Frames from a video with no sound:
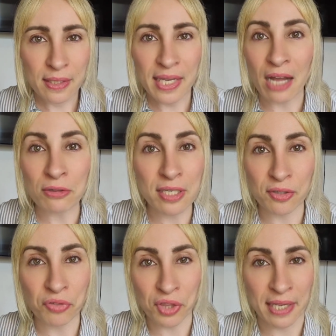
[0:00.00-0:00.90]
Countless
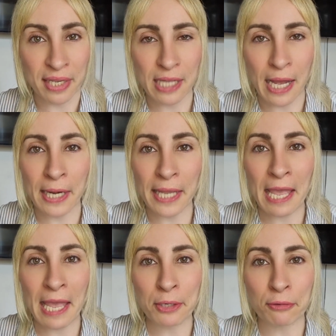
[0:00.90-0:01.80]
of things. And I
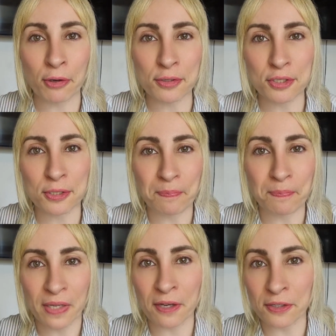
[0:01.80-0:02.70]
came across
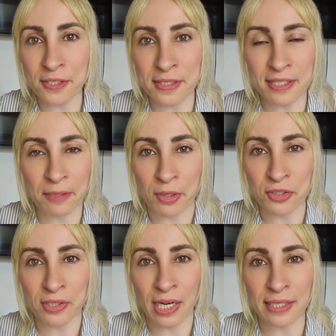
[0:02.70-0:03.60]
narcissistic
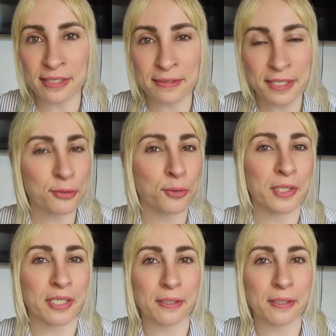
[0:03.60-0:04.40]
personality disorder.